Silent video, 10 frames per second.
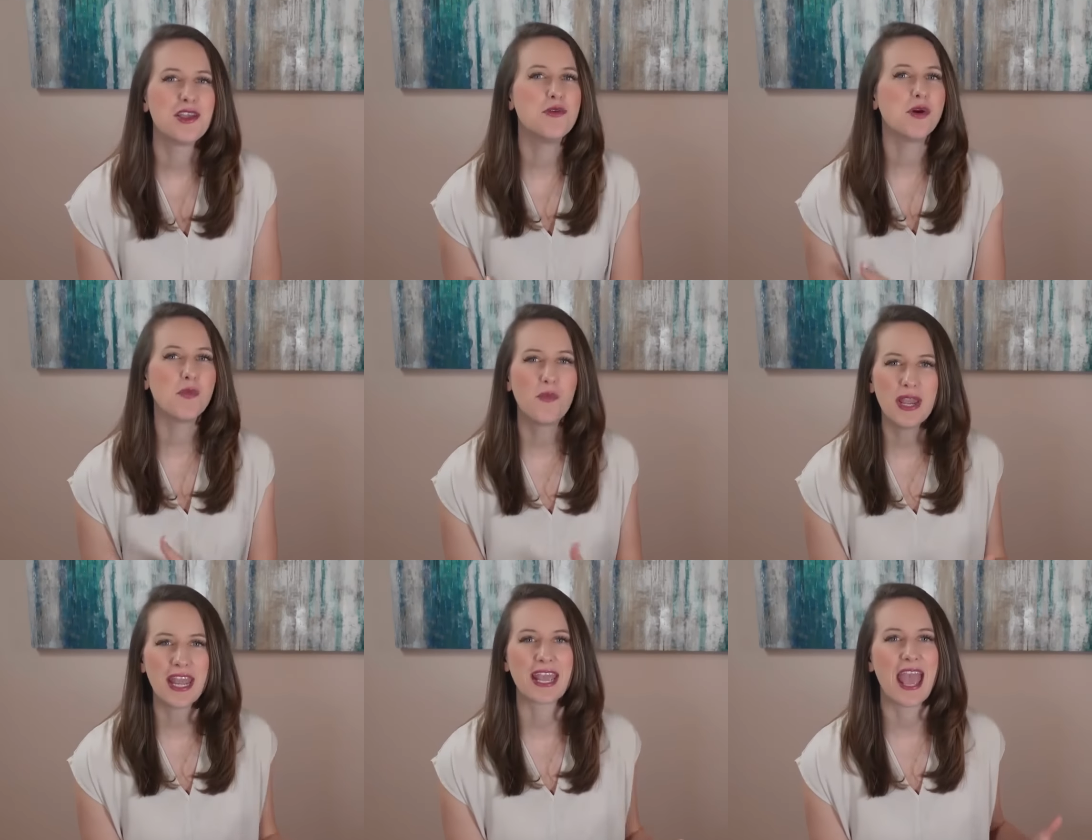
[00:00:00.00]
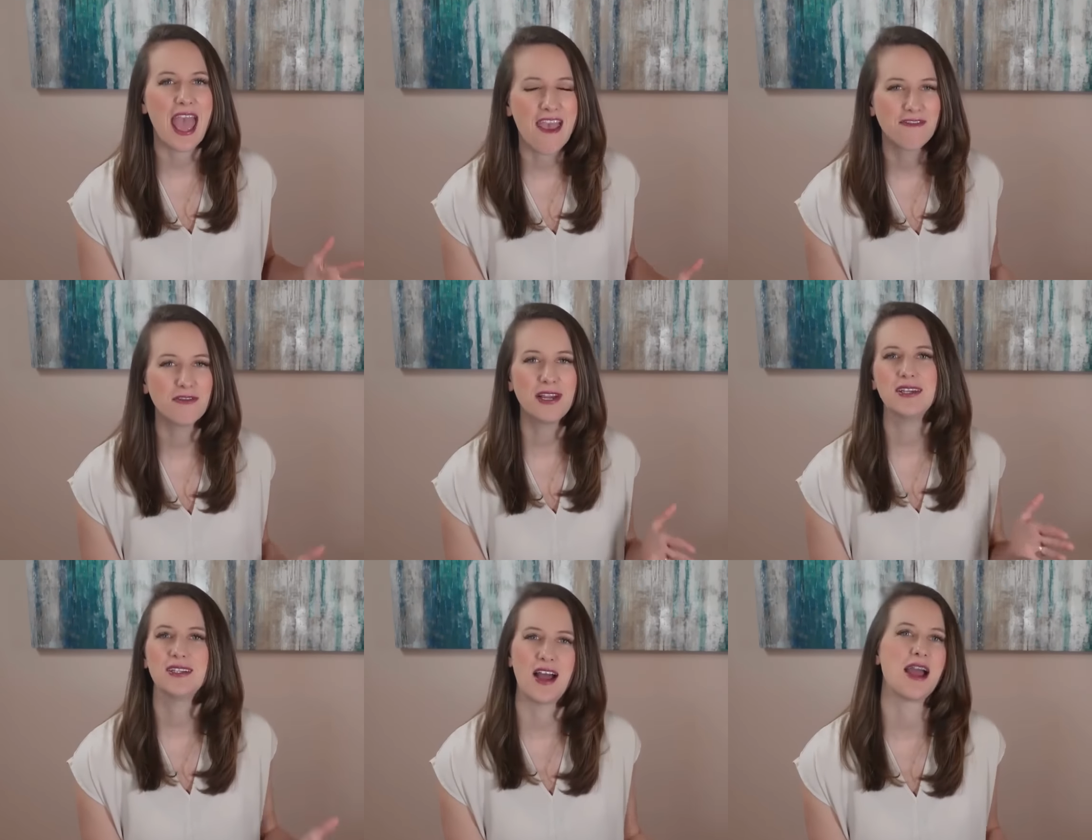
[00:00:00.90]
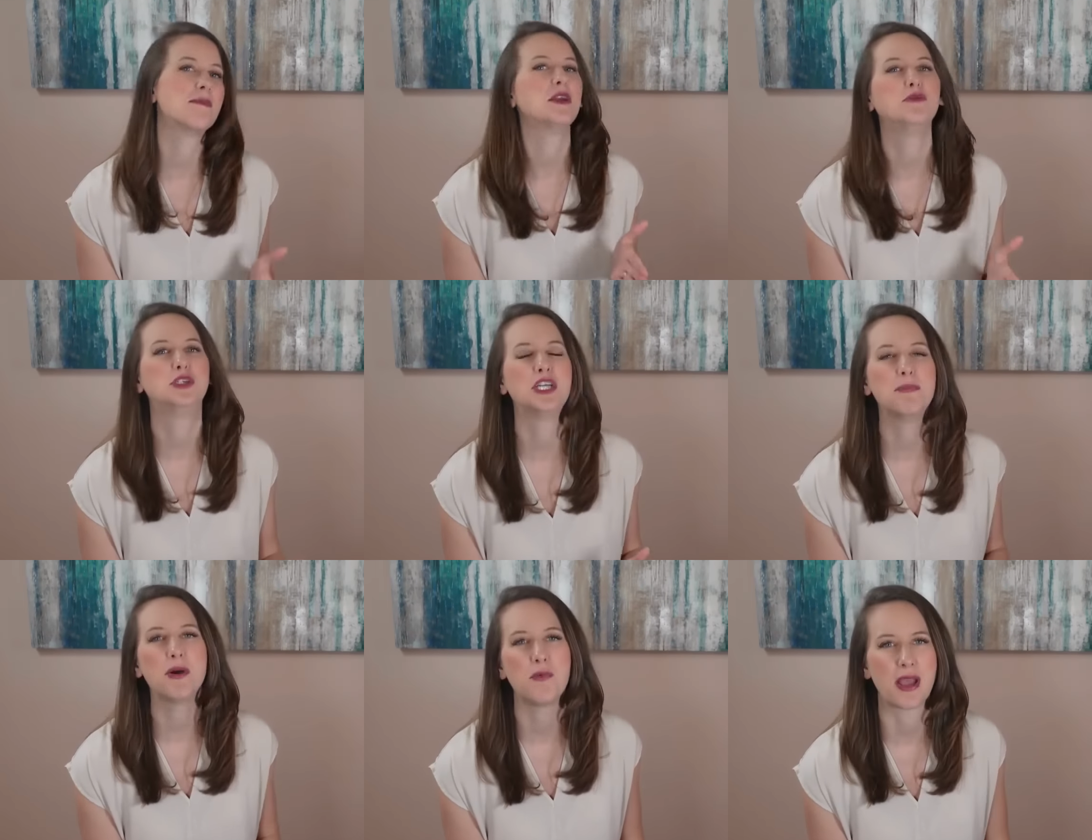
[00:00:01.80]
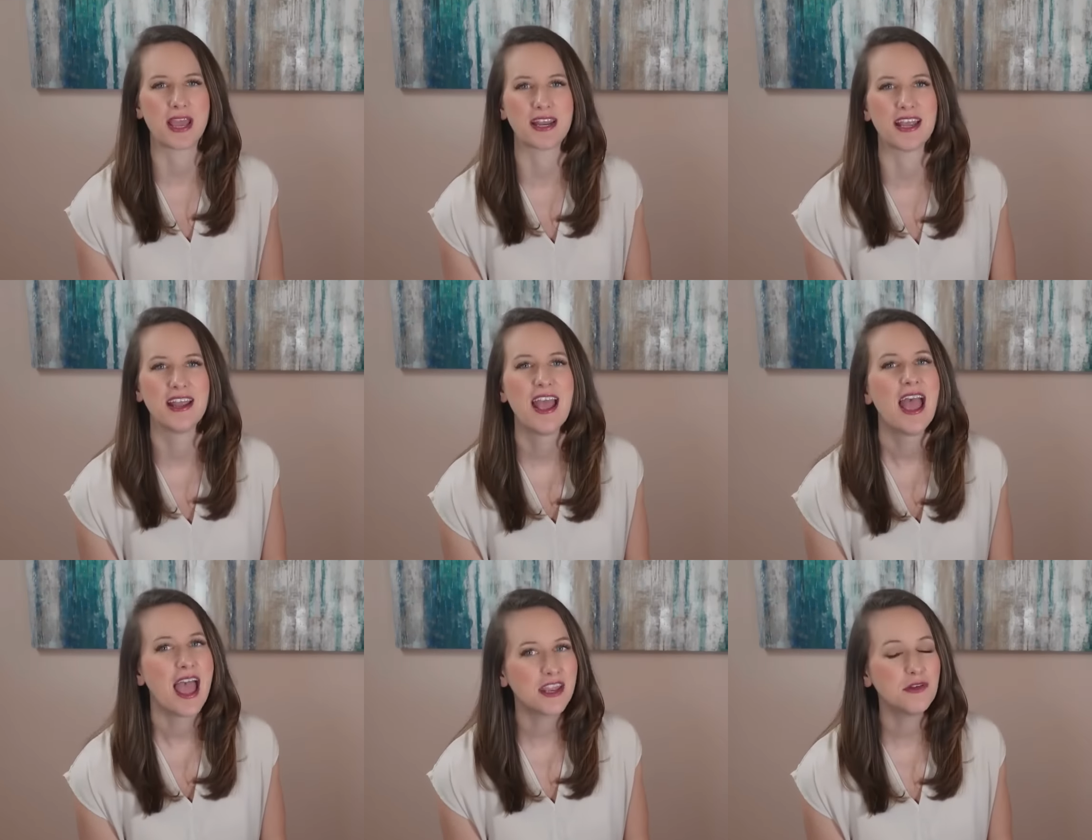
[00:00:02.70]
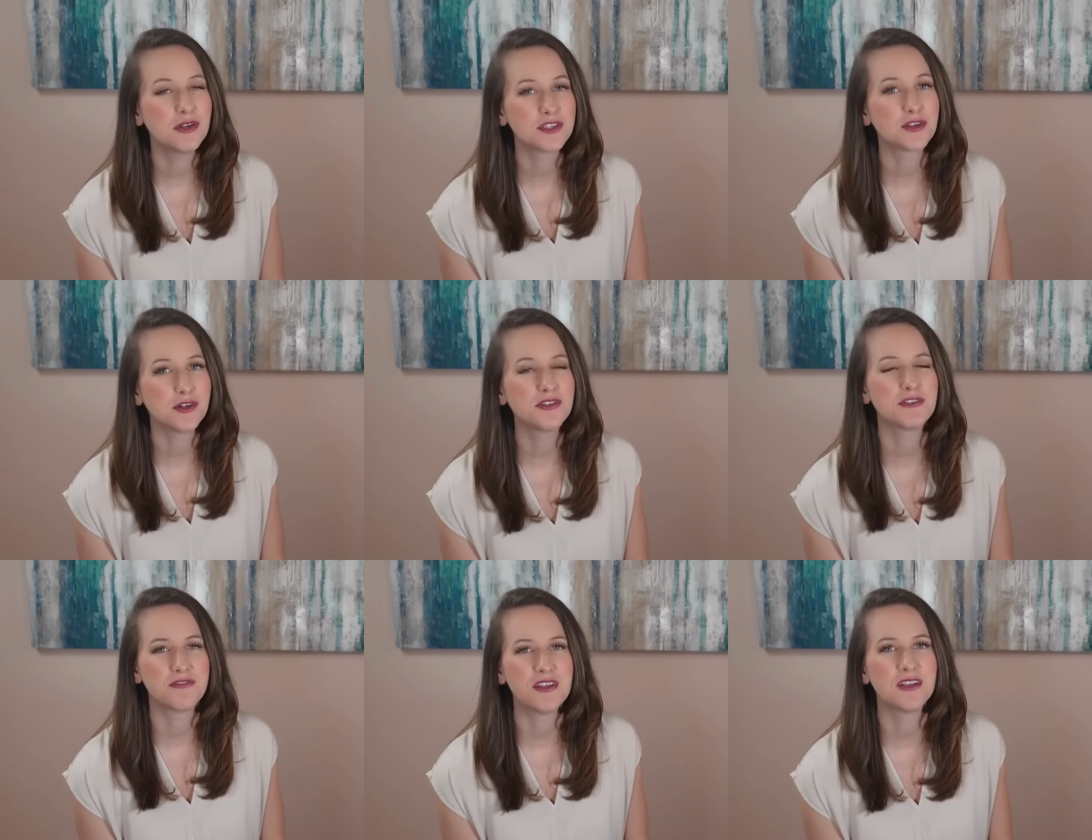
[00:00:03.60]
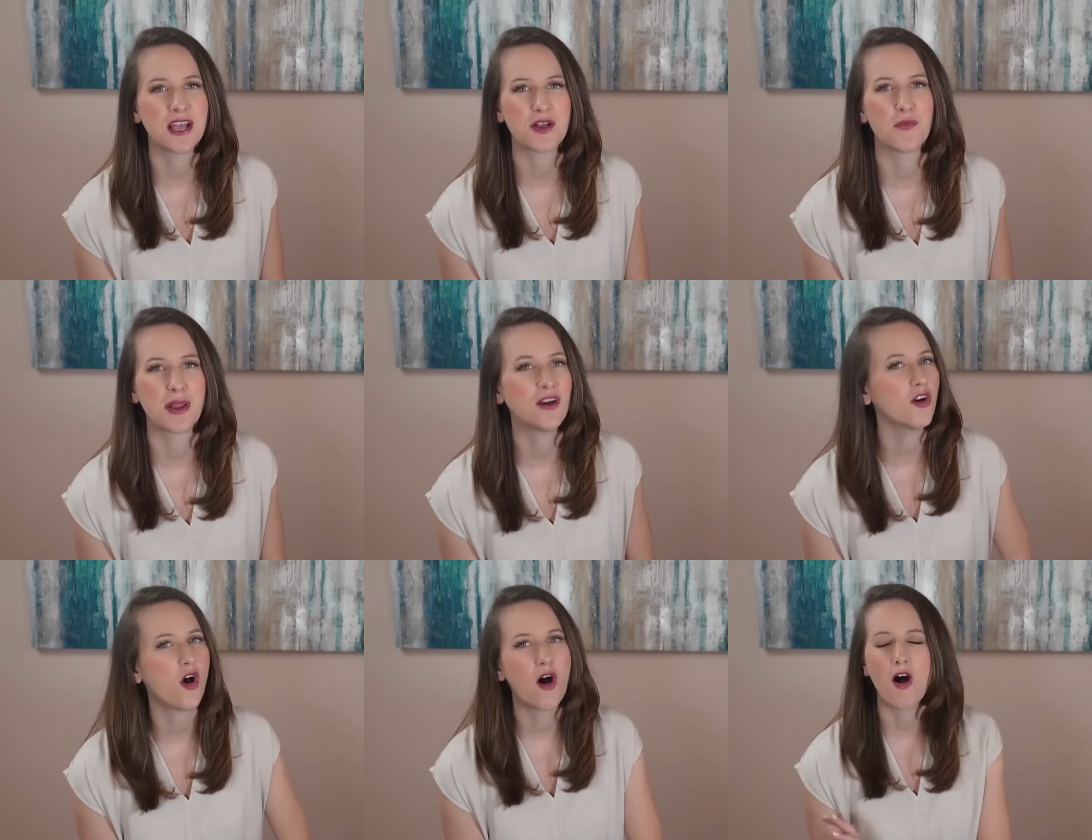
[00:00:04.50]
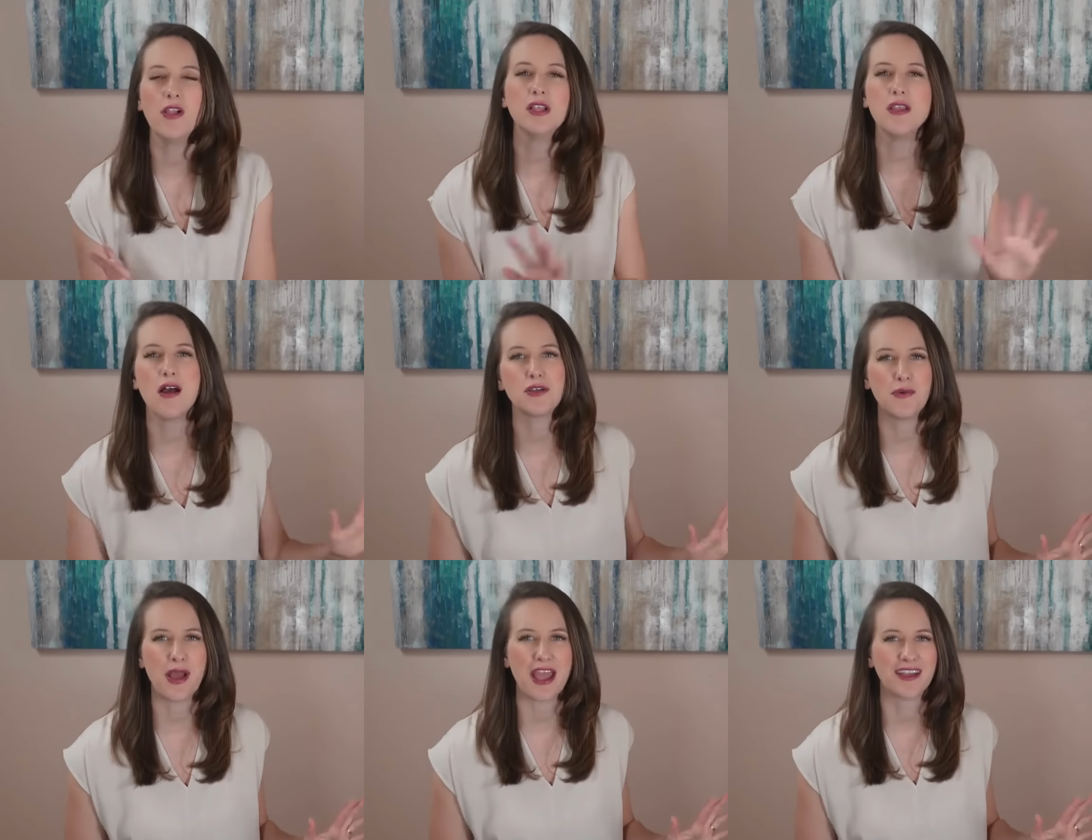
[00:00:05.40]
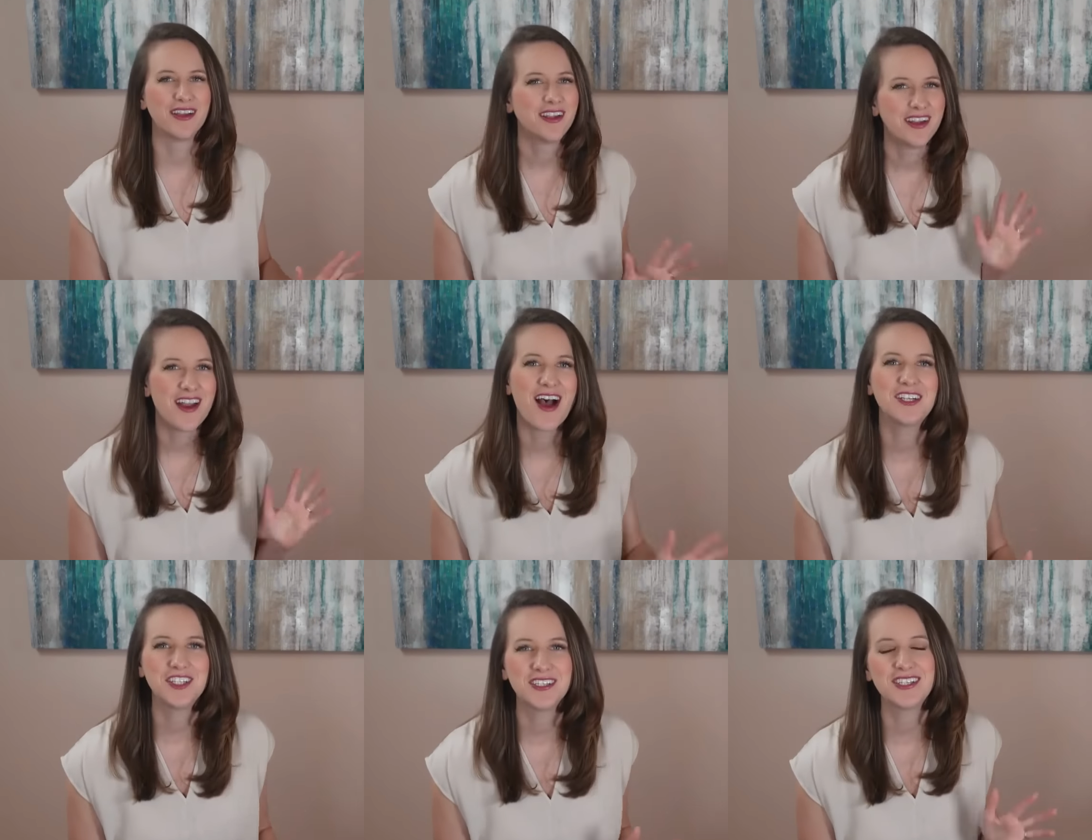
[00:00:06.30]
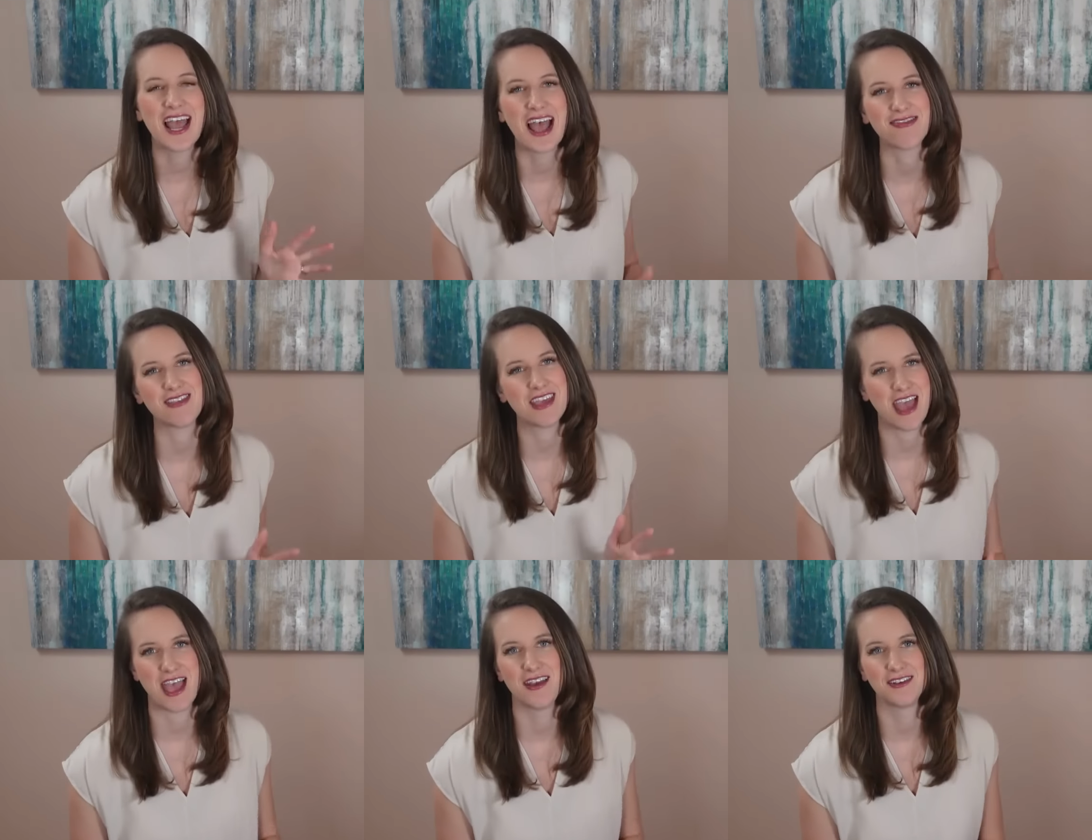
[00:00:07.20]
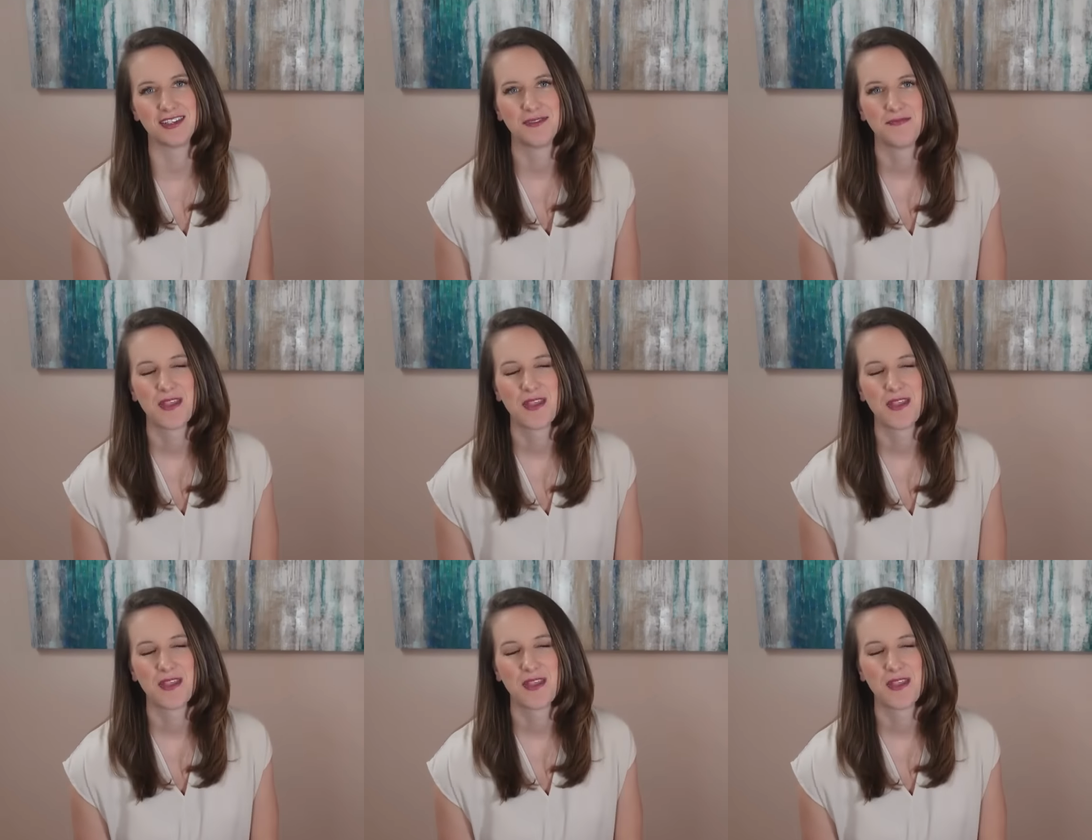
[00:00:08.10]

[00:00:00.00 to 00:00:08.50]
You are winning every time you chip away at it, and you deserve to feel like a winner all along the way, not just at the end.